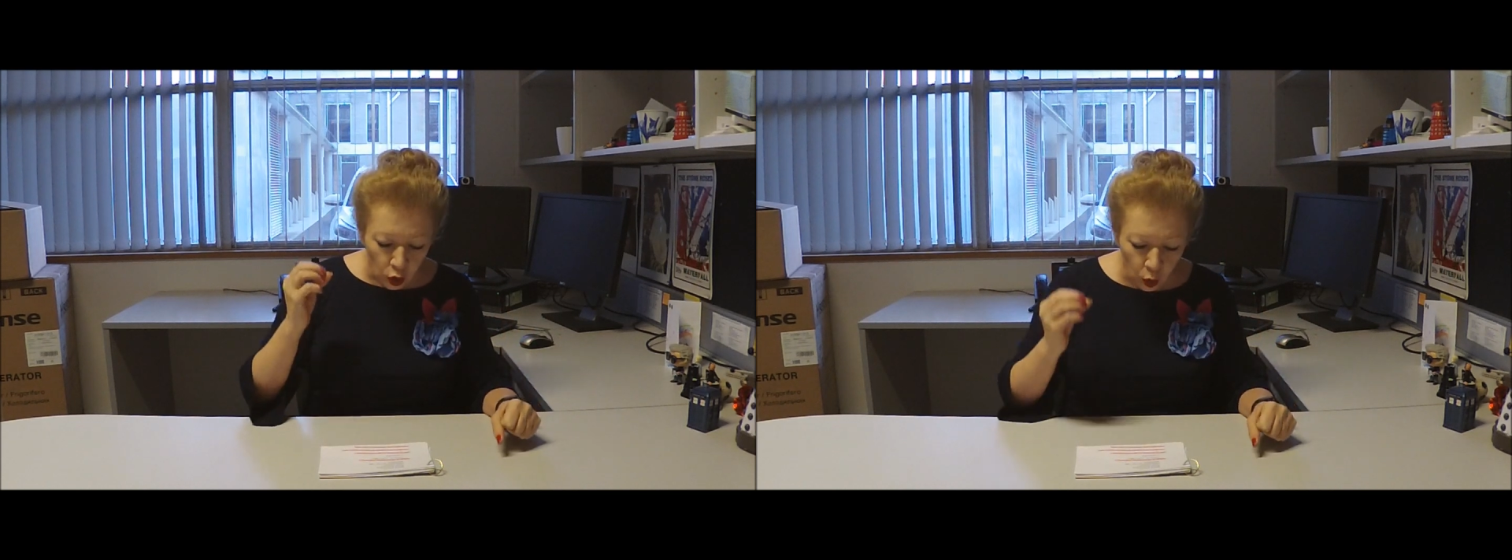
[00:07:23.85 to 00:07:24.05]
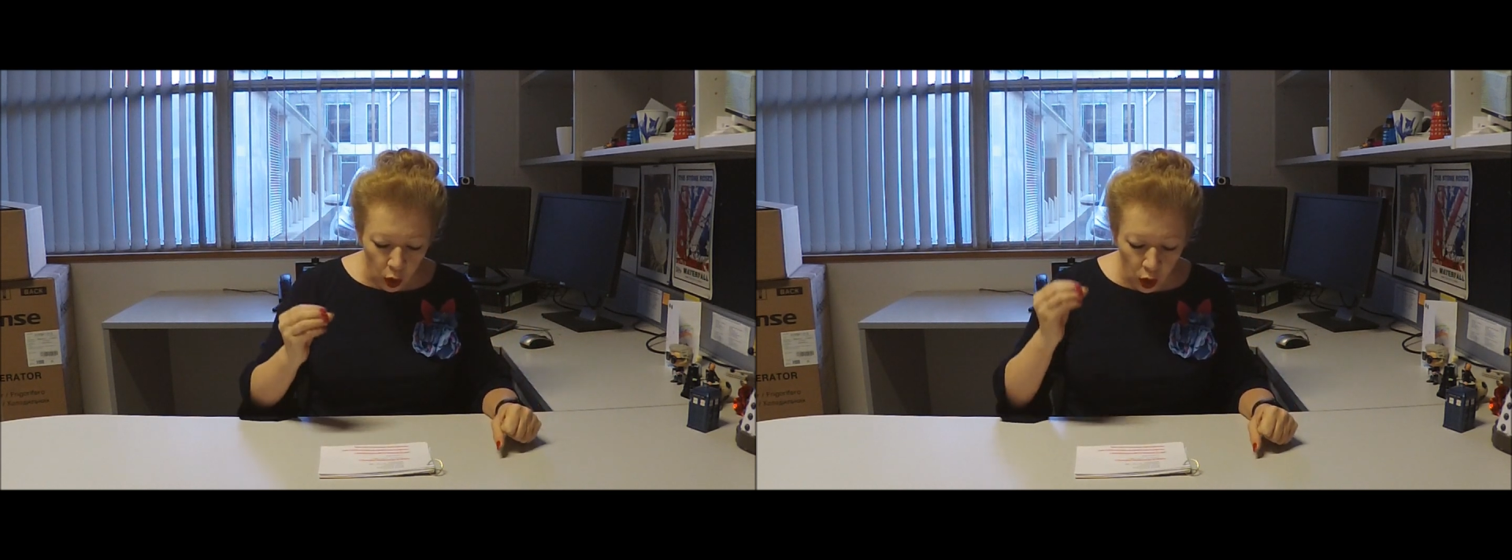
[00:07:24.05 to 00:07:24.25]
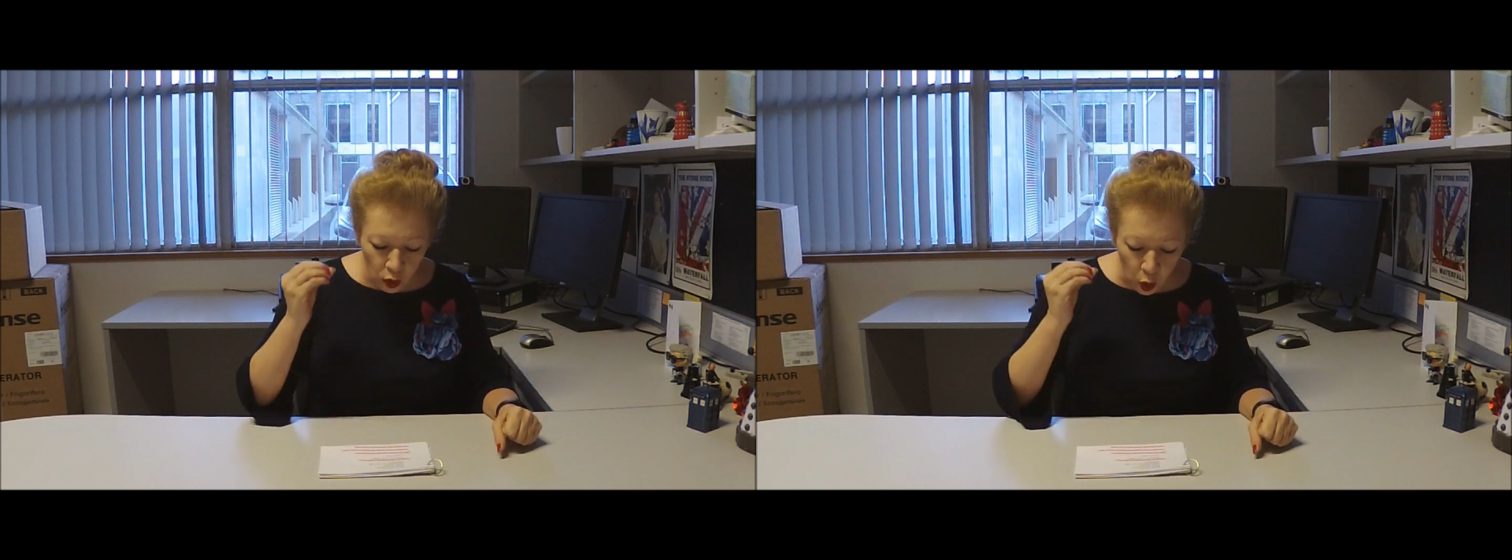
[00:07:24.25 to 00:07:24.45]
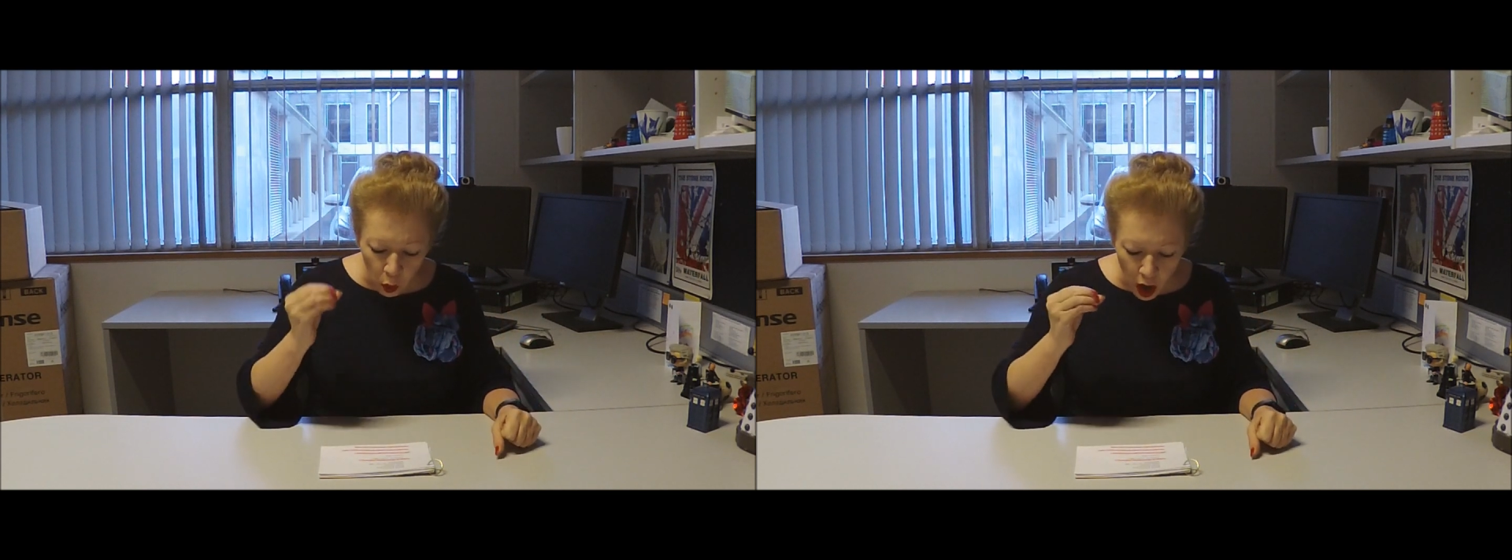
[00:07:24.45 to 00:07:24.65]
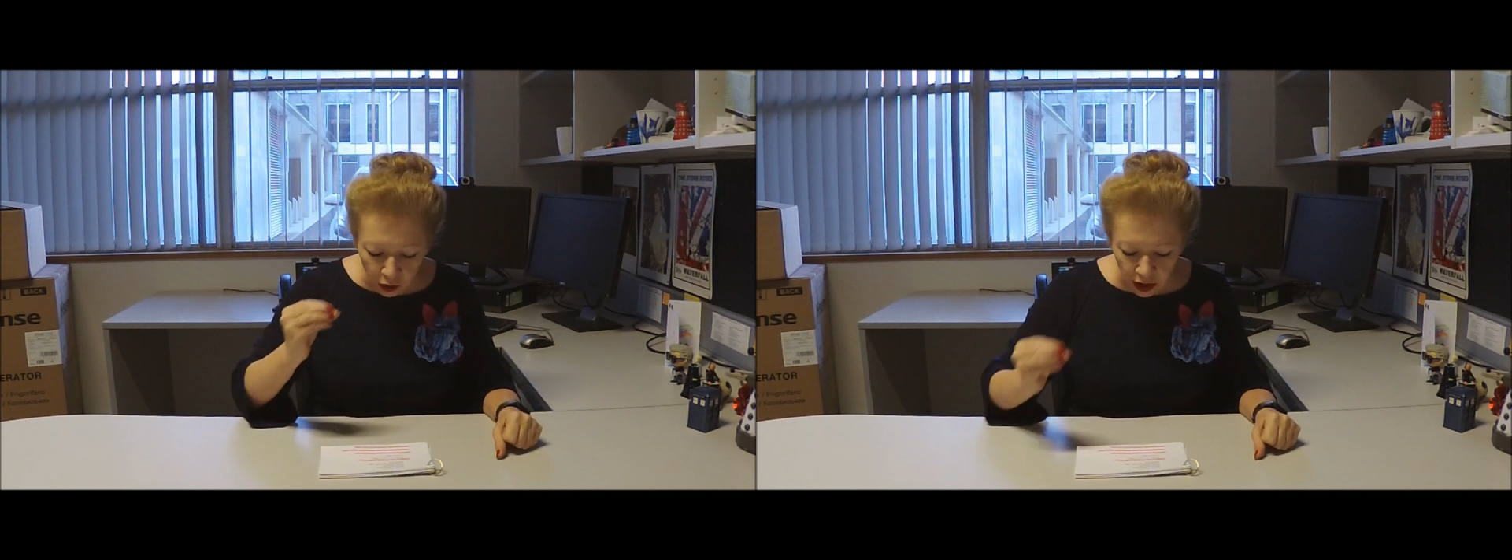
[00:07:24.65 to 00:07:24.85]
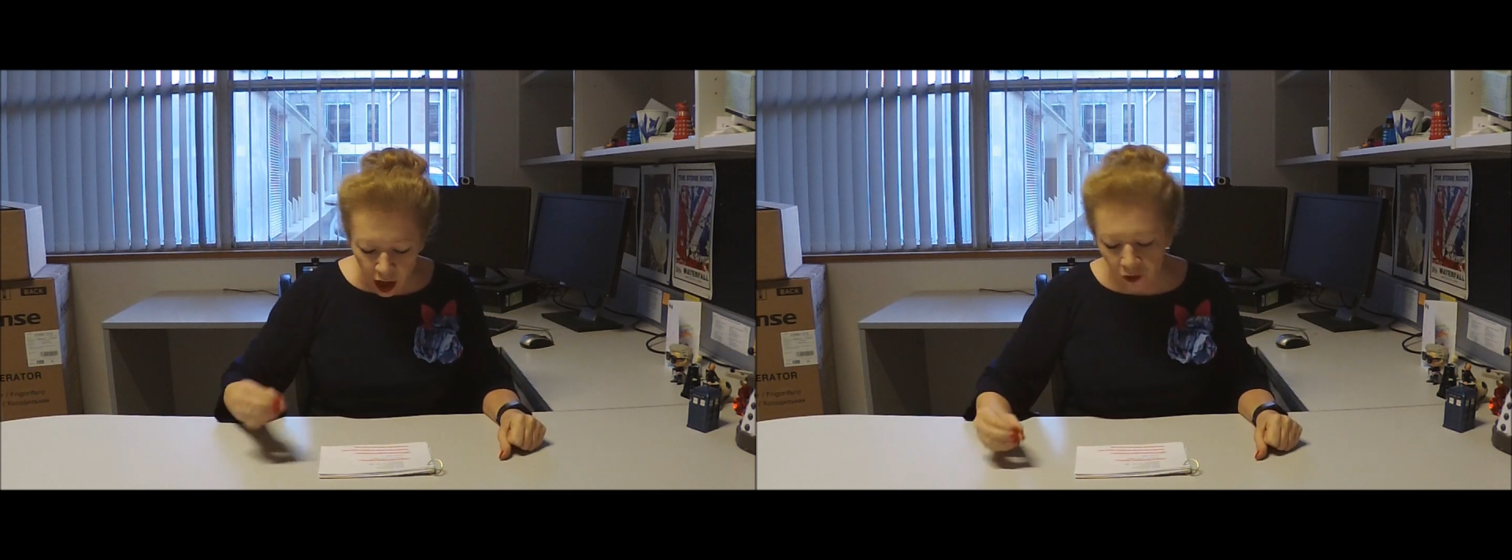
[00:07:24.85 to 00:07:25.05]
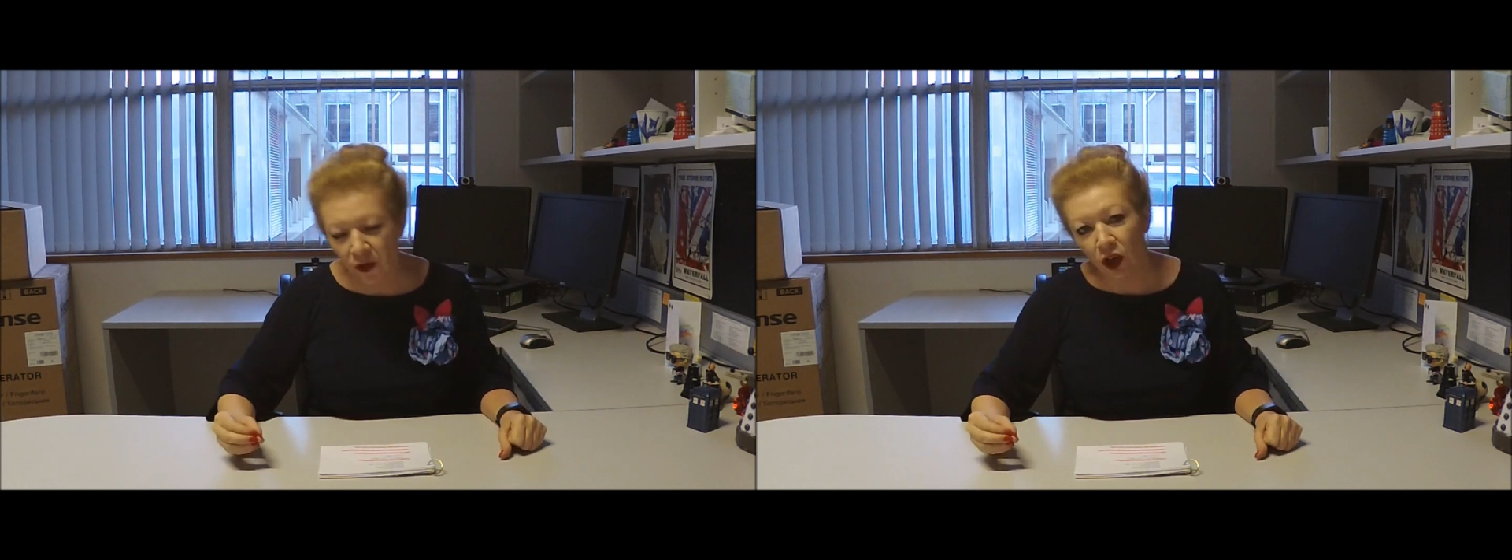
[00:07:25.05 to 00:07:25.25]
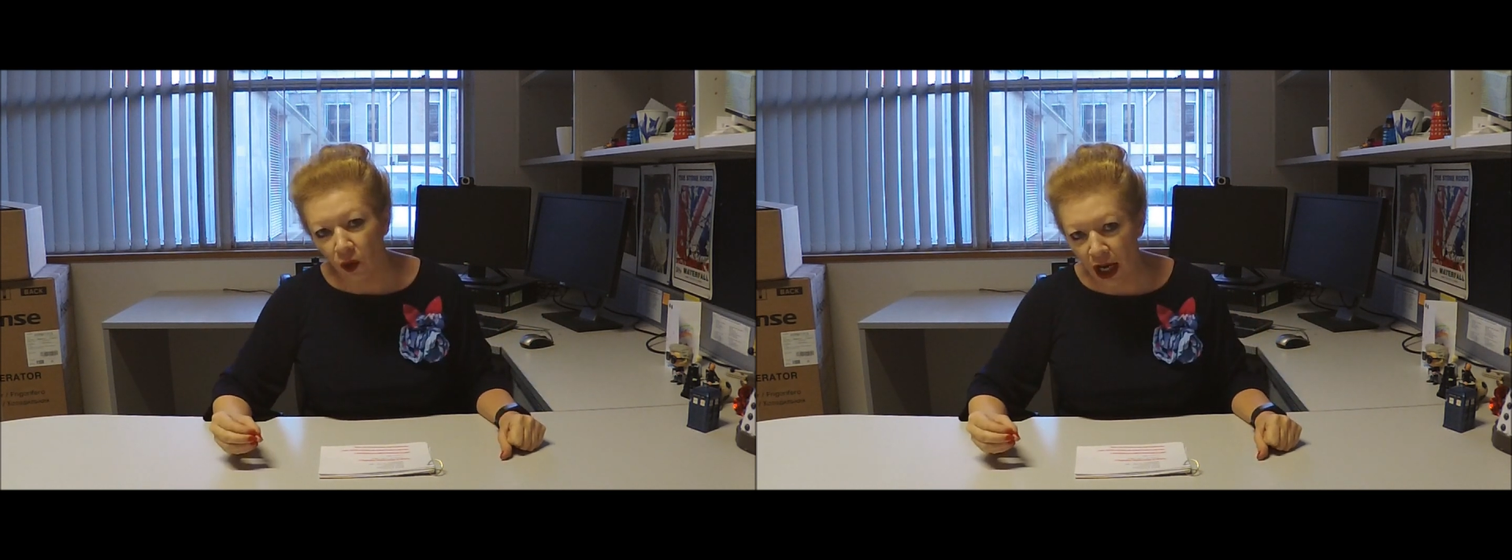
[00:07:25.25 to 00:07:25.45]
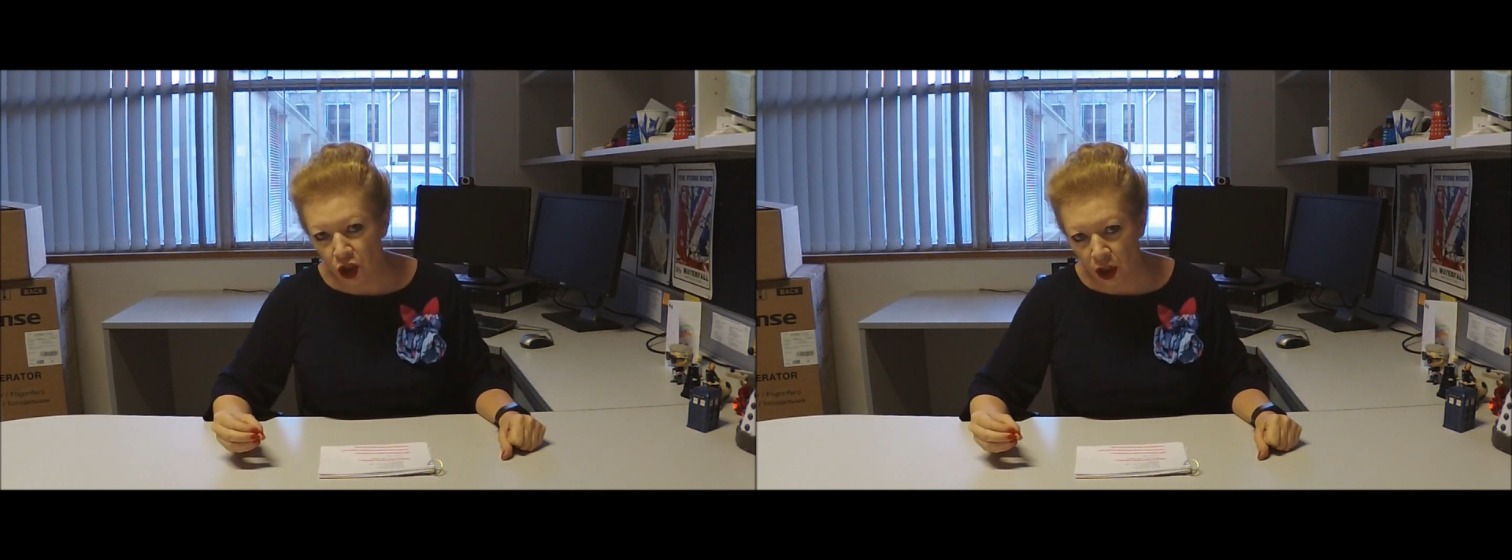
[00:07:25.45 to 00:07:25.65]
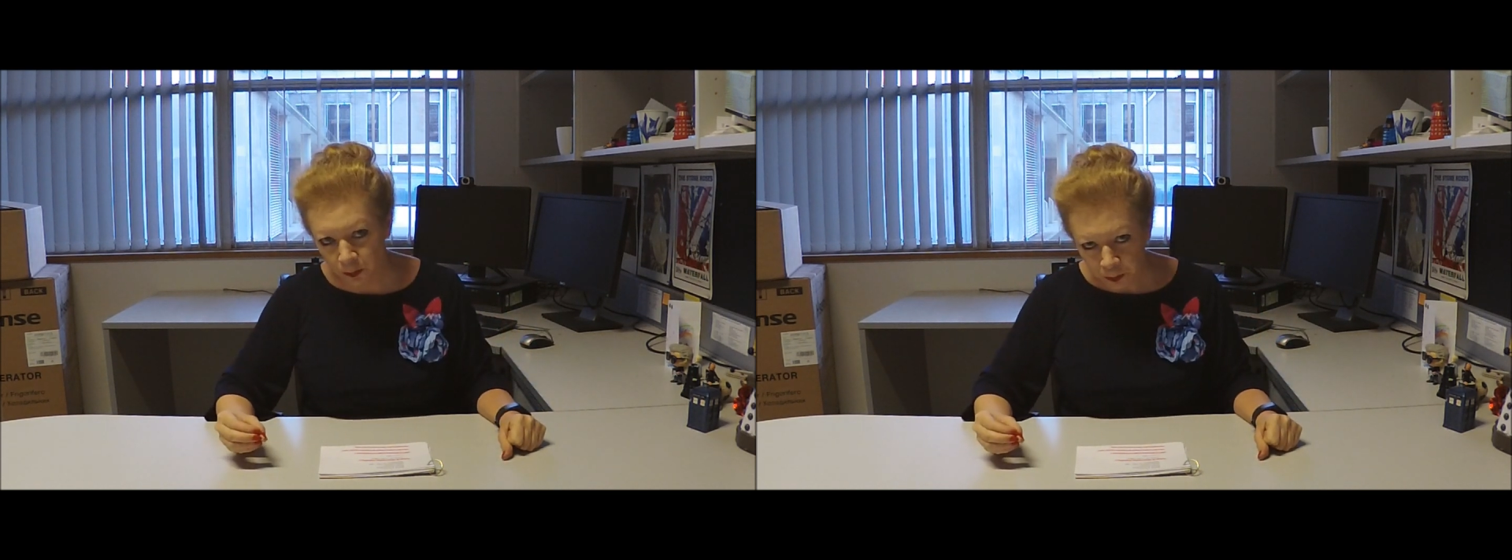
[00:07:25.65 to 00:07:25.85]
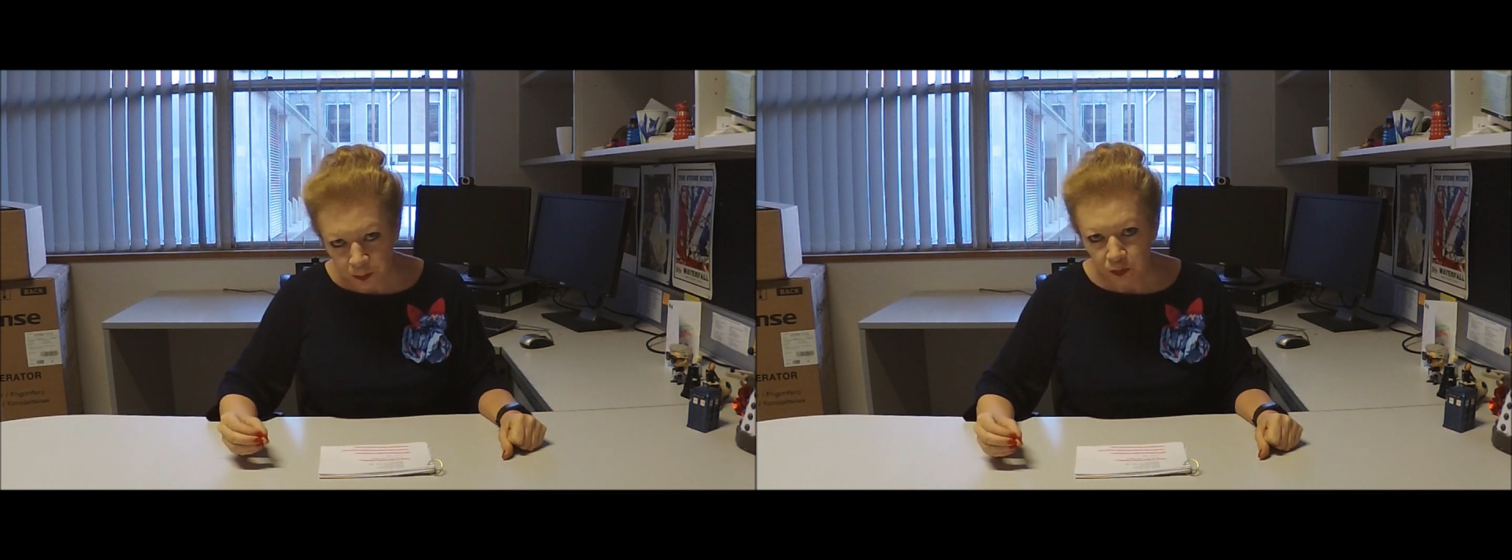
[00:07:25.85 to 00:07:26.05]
the World Wildlife Federation